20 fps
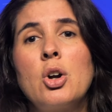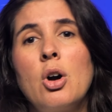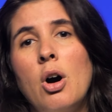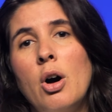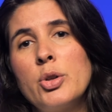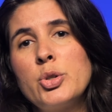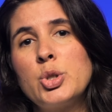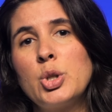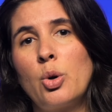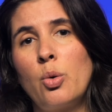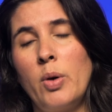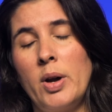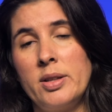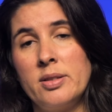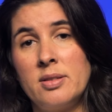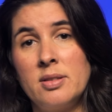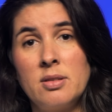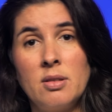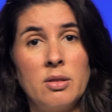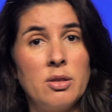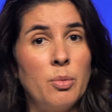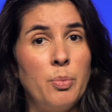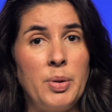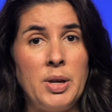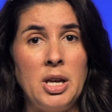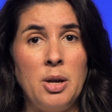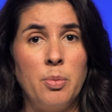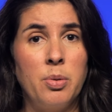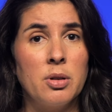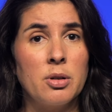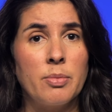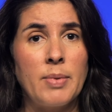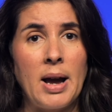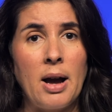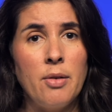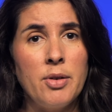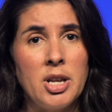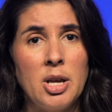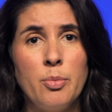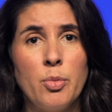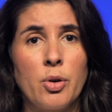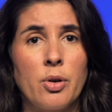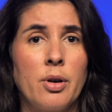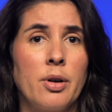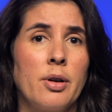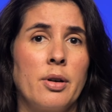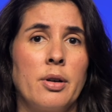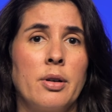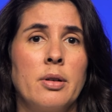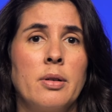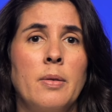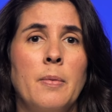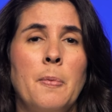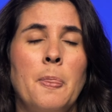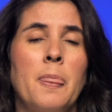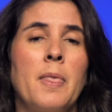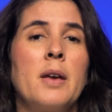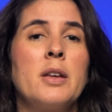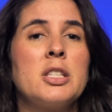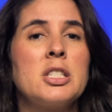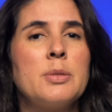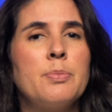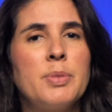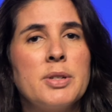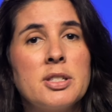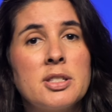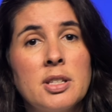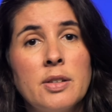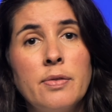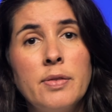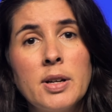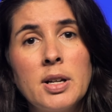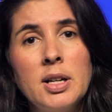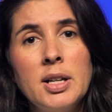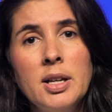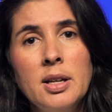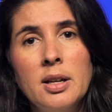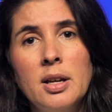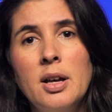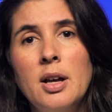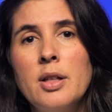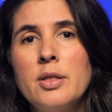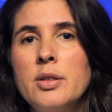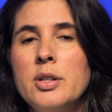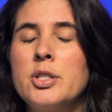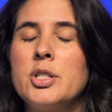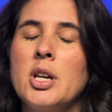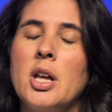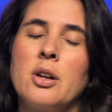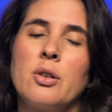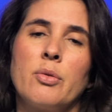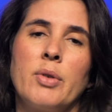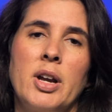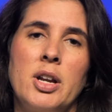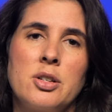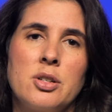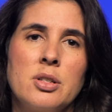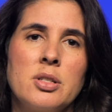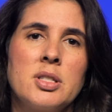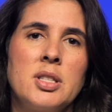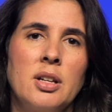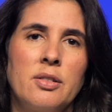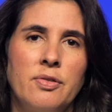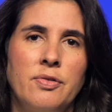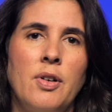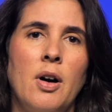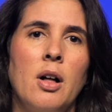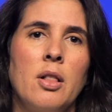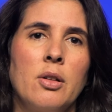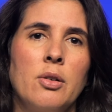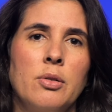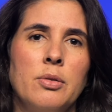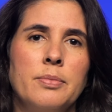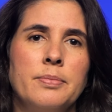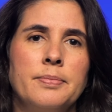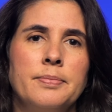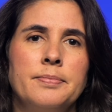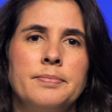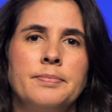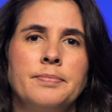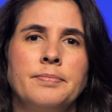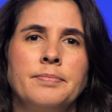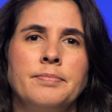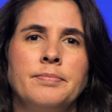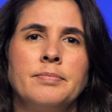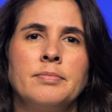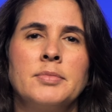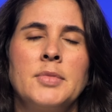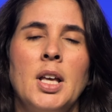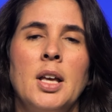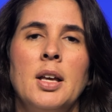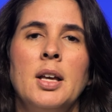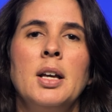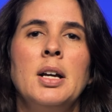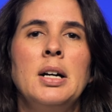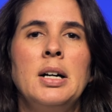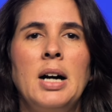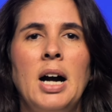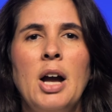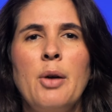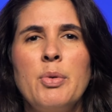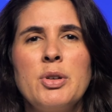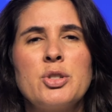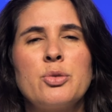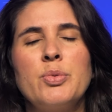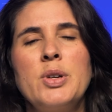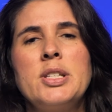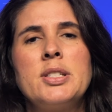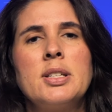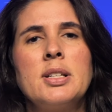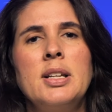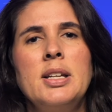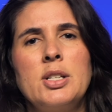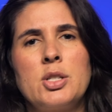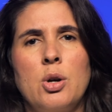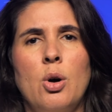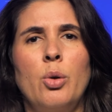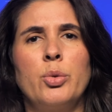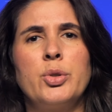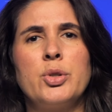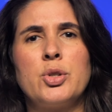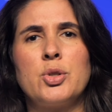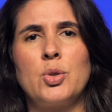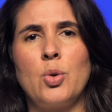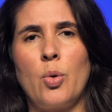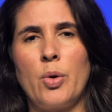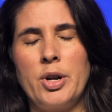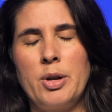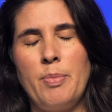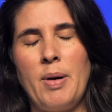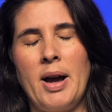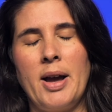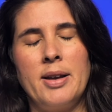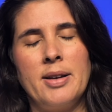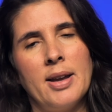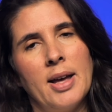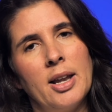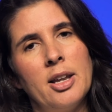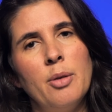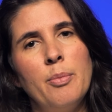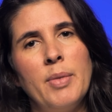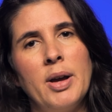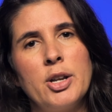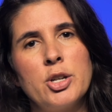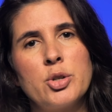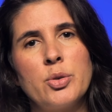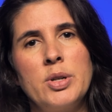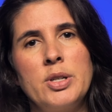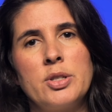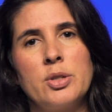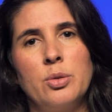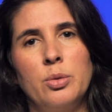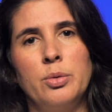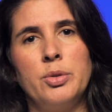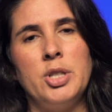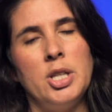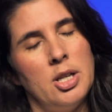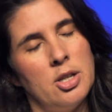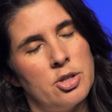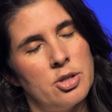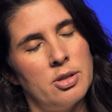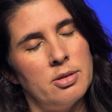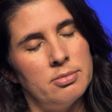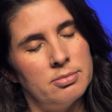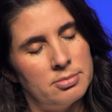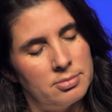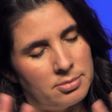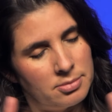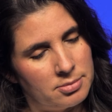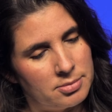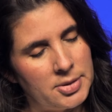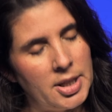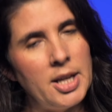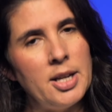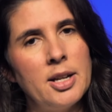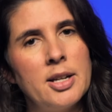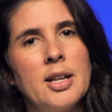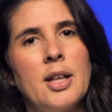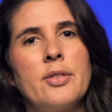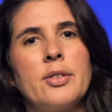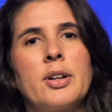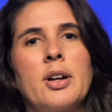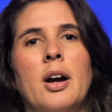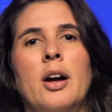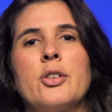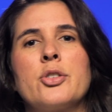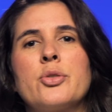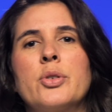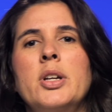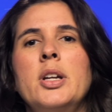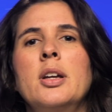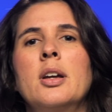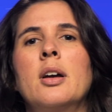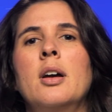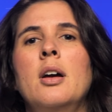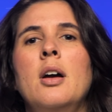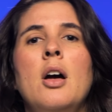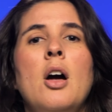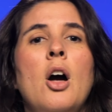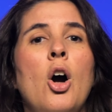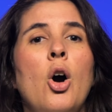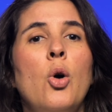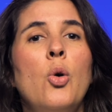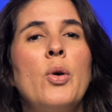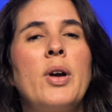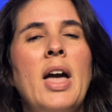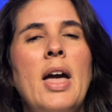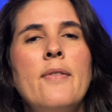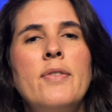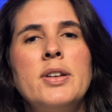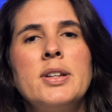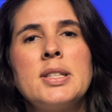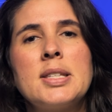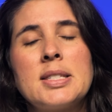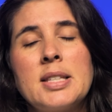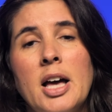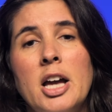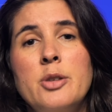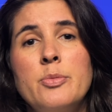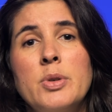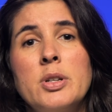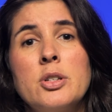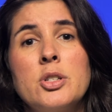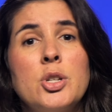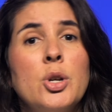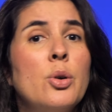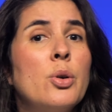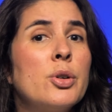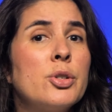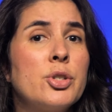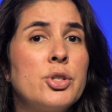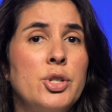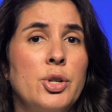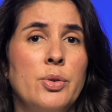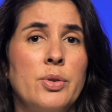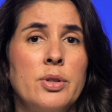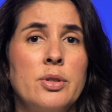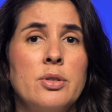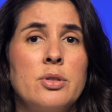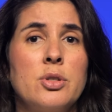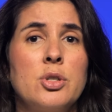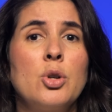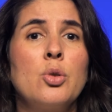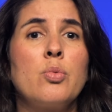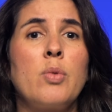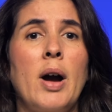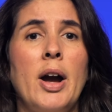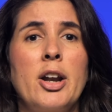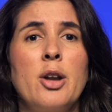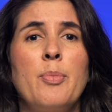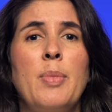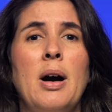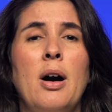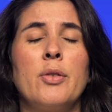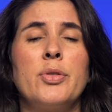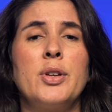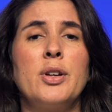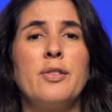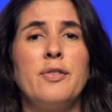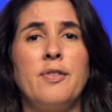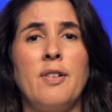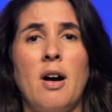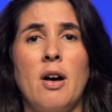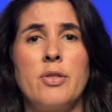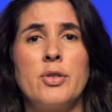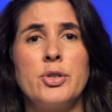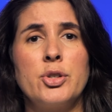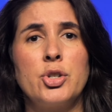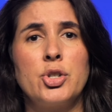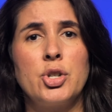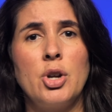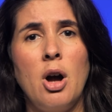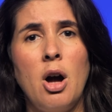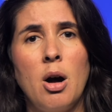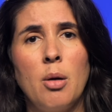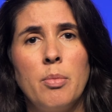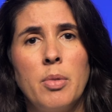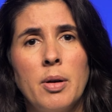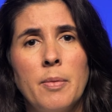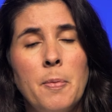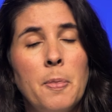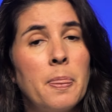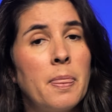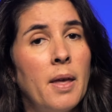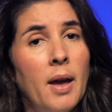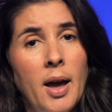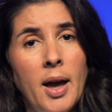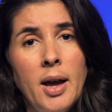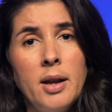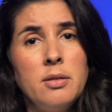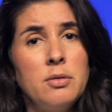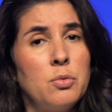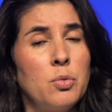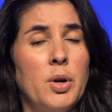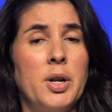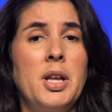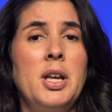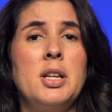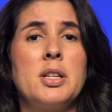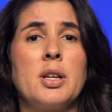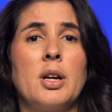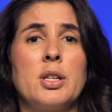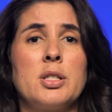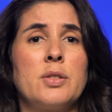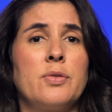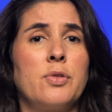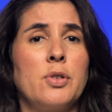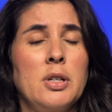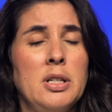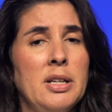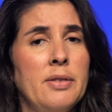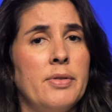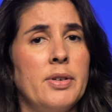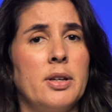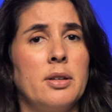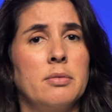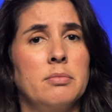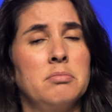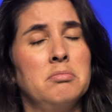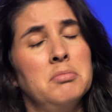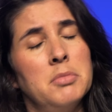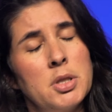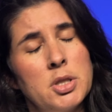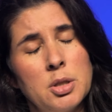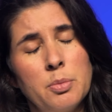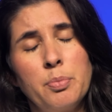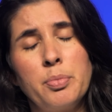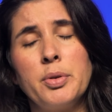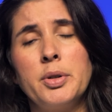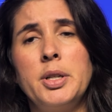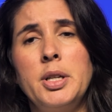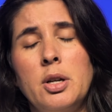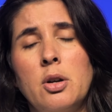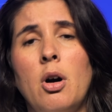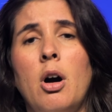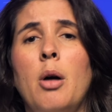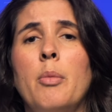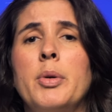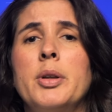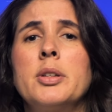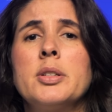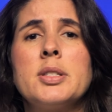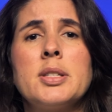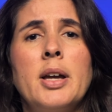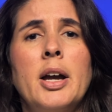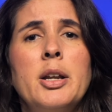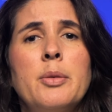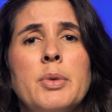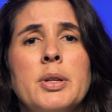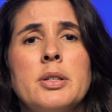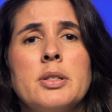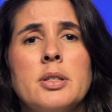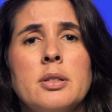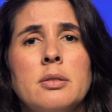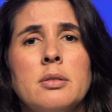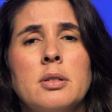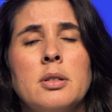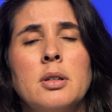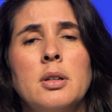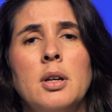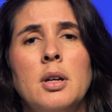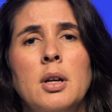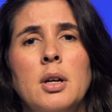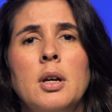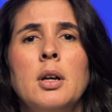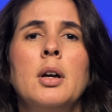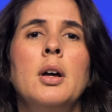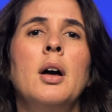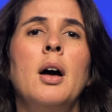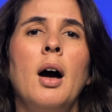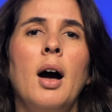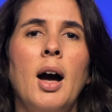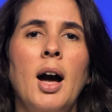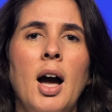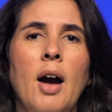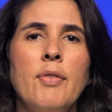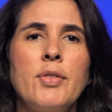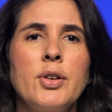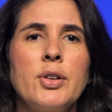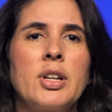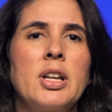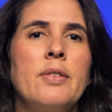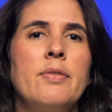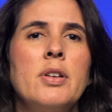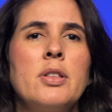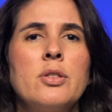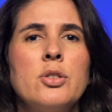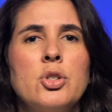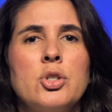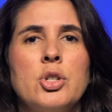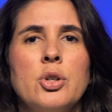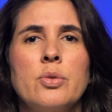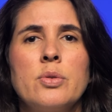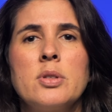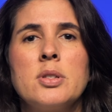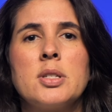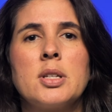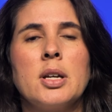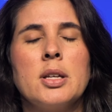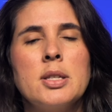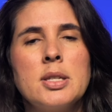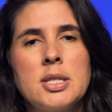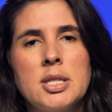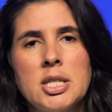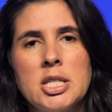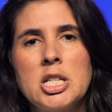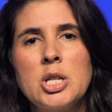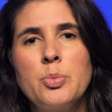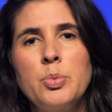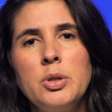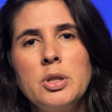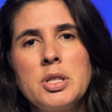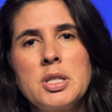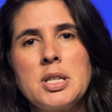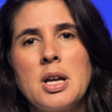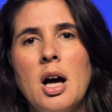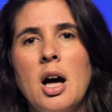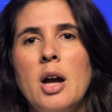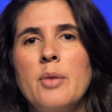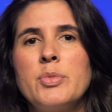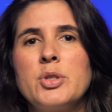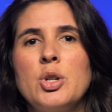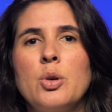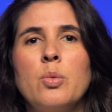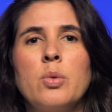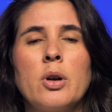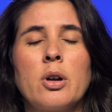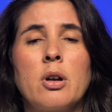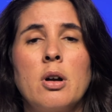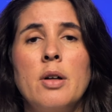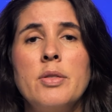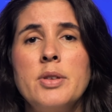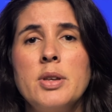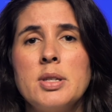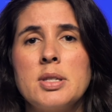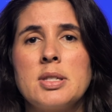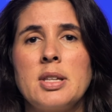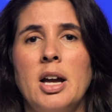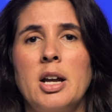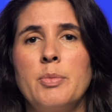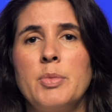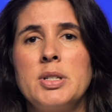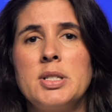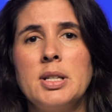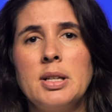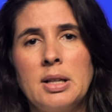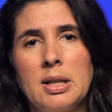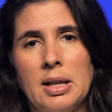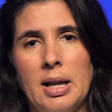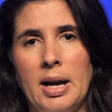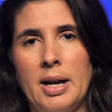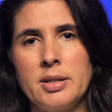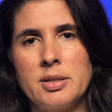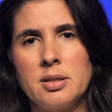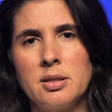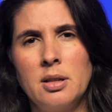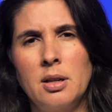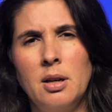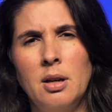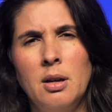consequences on the people around him or her, specifically the generations that follow. I was recently told a story by an elementary school teacher in another country who gave an assignment to her students to write about their father's job and what he does for a living. It's a pretty common assignment. After giving the students considerable time to work on the assignment in class,